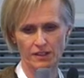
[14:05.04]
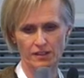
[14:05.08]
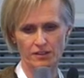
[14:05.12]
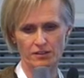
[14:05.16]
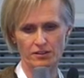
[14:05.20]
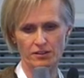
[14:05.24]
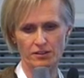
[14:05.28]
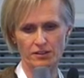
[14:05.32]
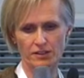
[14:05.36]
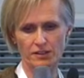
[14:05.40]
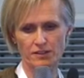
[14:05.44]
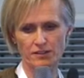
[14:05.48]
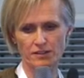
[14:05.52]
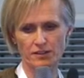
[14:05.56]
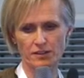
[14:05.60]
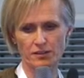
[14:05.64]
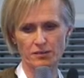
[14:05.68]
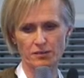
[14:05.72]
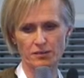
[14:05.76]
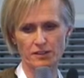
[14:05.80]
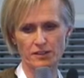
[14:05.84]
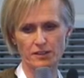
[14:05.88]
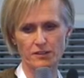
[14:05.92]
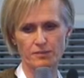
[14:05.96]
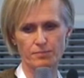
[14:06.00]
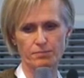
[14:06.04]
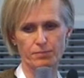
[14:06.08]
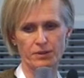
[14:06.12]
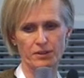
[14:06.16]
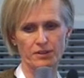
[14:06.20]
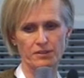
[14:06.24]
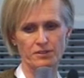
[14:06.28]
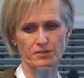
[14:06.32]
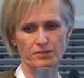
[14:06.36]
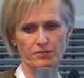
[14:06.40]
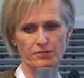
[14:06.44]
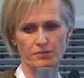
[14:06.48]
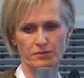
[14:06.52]
So these
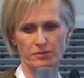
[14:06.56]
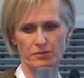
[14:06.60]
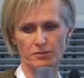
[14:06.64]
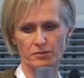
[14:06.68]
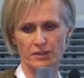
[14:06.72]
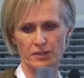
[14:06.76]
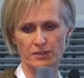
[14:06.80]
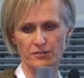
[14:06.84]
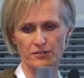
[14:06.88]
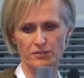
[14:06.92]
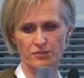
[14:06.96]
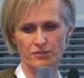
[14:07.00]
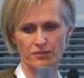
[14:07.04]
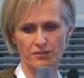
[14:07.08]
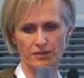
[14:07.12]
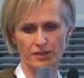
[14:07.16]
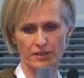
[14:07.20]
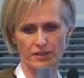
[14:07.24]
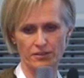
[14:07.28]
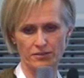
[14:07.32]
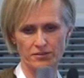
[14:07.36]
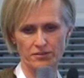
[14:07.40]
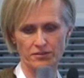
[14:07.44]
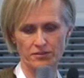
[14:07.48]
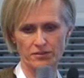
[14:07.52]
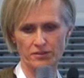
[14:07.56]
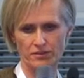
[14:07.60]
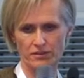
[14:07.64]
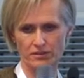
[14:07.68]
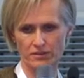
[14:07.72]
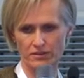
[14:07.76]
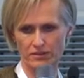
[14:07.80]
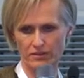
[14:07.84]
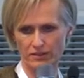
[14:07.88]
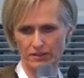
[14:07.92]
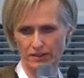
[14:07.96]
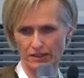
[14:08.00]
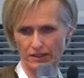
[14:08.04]
bars are from around
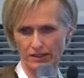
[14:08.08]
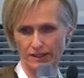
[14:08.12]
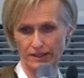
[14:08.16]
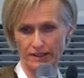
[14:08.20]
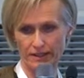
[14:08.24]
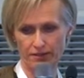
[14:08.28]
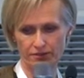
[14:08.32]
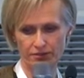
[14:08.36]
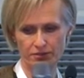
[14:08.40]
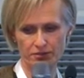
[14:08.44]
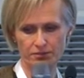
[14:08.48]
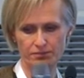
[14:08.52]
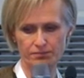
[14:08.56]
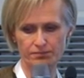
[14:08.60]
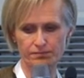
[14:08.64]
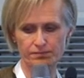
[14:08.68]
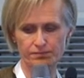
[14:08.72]
2011.